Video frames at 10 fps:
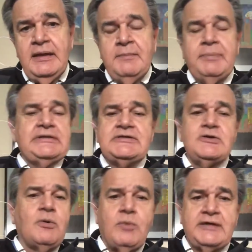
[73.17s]
But there's
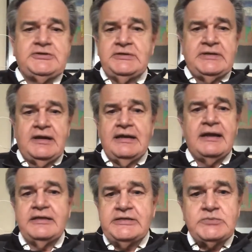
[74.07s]
no question that a lot
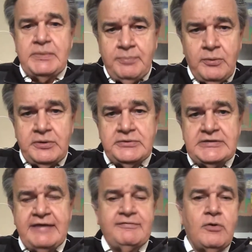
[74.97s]
of these reporters
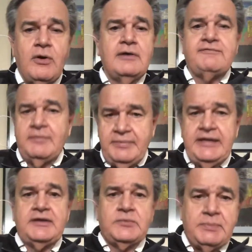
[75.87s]
have gone from
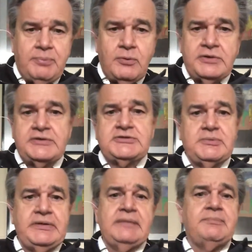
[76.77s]
being reporters to
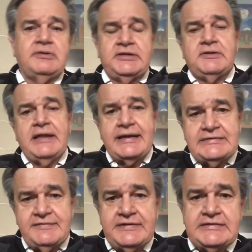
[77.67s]
being political
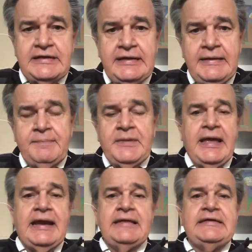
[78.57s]
activists.
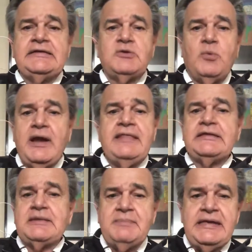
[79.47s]
And I think the way
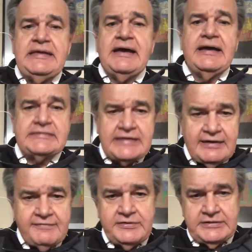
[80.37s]
that the media has
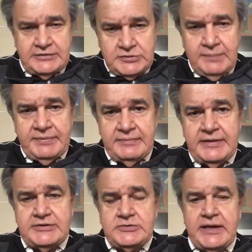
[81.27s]
covered the Trump
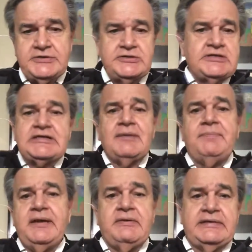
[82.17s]
administration, just
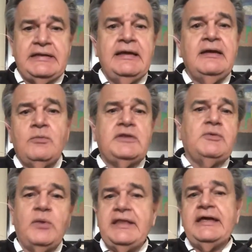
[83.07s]
compare it with
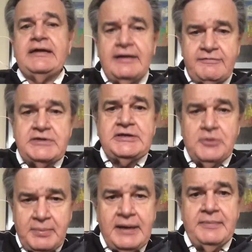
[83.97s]
the way they covered the
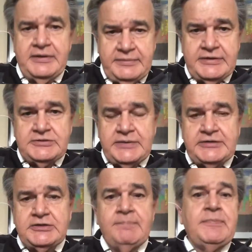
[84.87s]
Obama
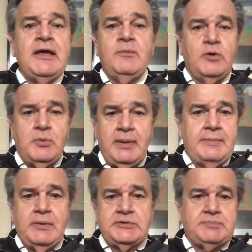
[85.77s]
administration. When
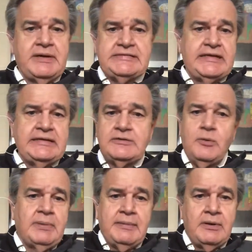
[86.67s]
Obama was president,
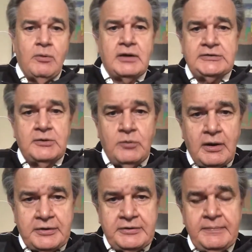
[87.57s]
Obama walked on
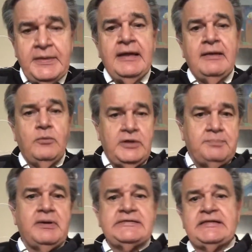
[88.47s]
water.
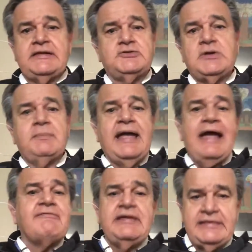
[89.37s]
With President Trump,
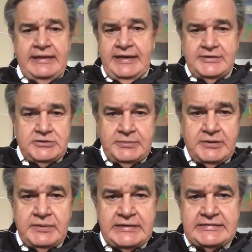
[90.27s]
everything has to be
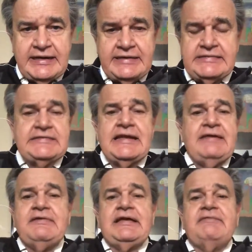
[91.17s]
criticized. He's not
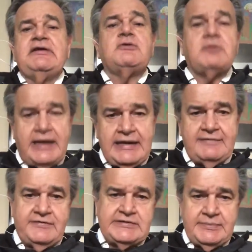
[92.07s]
even given
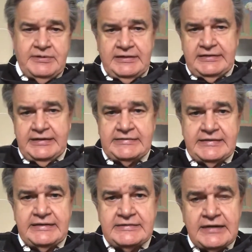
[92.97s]
credit for some of the things
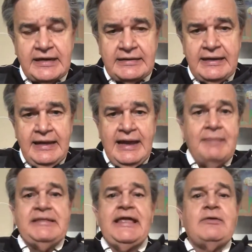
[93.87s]
that he's done. I
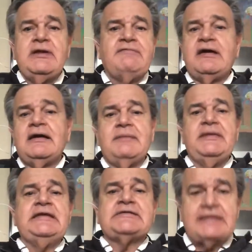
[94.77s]
mean, they don't even cut him
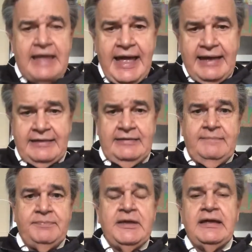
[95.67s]
any slack
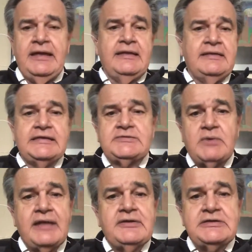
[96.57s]
in this
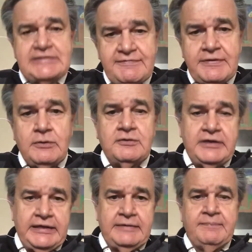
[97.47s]
rather difficult
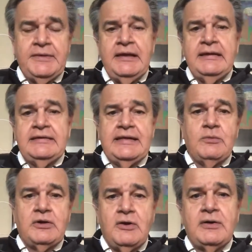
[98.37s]
thing that
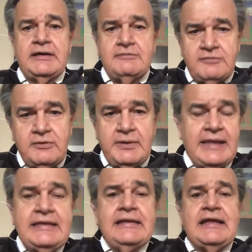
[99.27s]
we're going through. And I
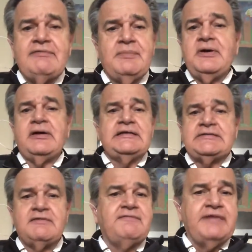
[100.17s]
think a lot of Americans
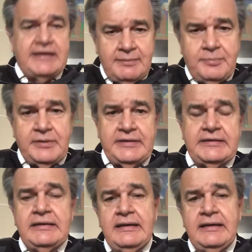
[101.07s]
are fed up with it.